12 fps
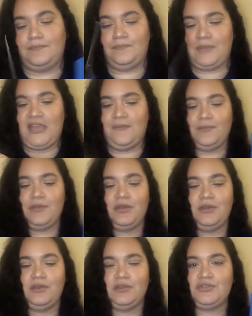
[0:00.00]

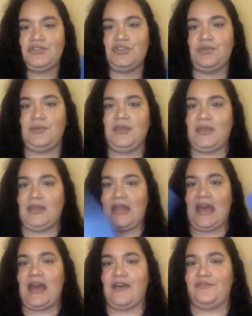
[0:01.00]
paper so we can
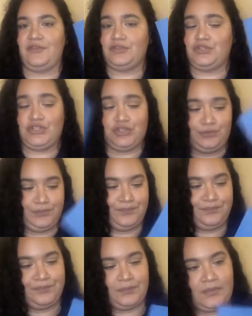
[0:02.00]
have two.
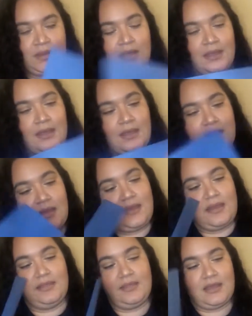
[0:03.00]

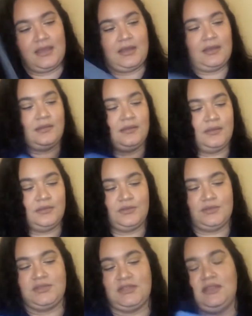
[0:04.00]
And then you
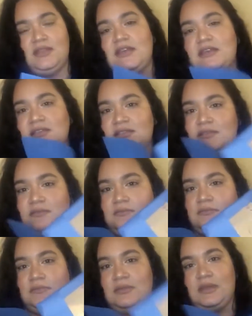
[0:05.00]
see this,
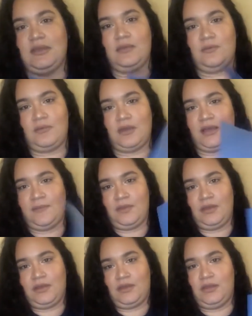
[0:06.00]
I'm
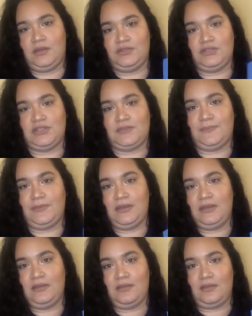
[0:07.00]
gonna just
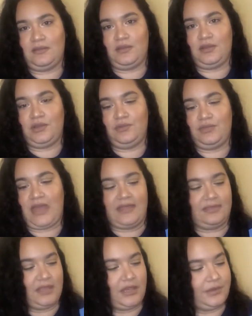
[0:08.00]
glue
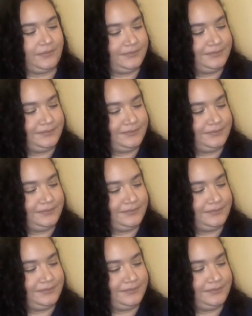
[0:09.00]
that there.